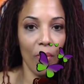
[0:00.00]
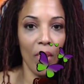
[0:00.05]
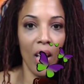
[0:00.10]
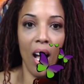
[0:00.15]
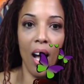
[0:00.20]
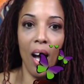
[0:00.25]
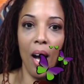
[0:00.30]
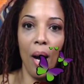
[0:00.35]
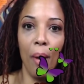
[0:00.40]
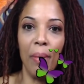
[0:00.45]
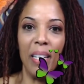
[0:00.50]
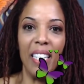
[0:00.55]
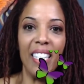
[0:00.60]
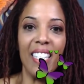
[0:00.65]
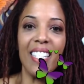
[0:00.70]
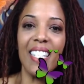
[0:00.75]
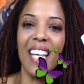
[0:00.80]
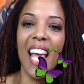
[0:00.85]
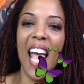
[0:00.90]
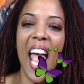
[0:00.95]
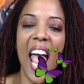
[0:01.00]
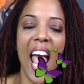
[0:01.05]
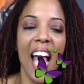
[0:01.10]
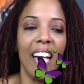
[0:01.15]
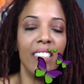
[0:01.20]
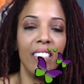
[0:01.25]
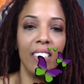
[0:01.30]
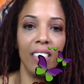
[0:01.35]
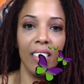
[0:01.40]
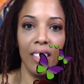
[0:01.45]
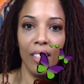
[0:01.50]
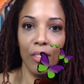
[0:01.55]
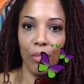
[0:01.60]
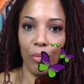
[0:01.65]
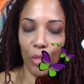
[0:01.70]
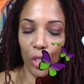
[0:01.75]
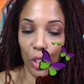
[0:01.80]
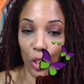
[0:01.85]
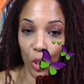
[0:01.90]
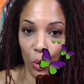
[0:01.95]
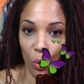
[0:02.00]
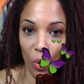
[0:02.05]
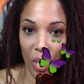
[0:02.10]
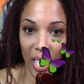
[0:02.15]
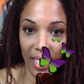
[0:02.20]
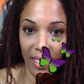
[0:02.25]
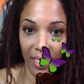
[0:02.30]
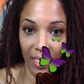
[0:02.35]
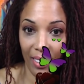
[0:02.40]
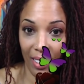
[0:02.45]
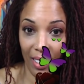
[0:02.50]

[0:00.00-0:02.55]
It is excellent for joint